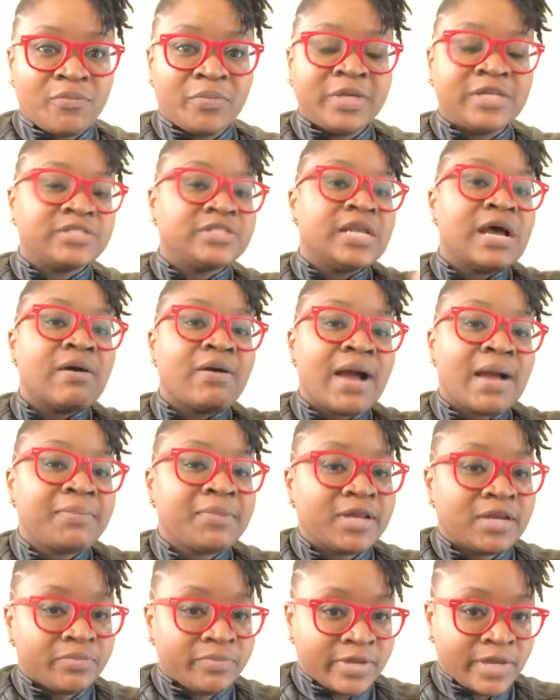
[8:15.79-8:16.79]
because now I'm
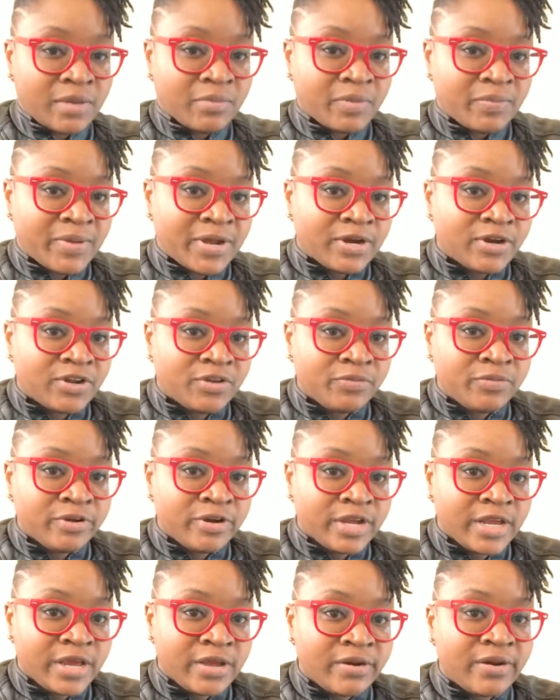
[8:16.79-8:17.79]
going to become a better
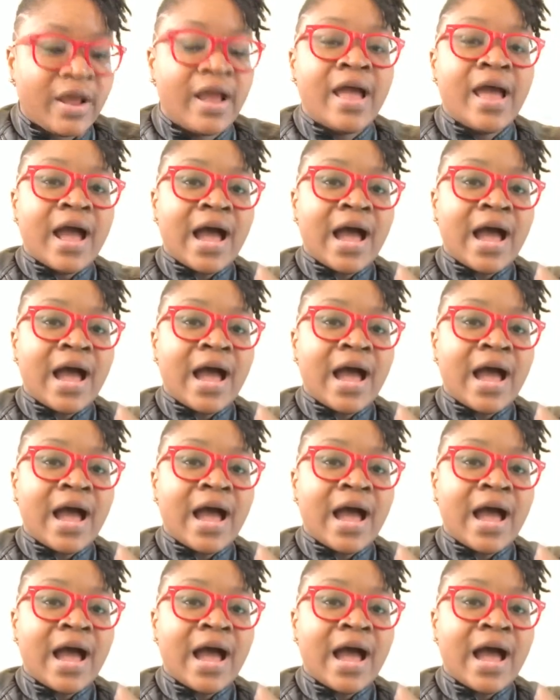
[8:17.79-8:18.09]
communicator.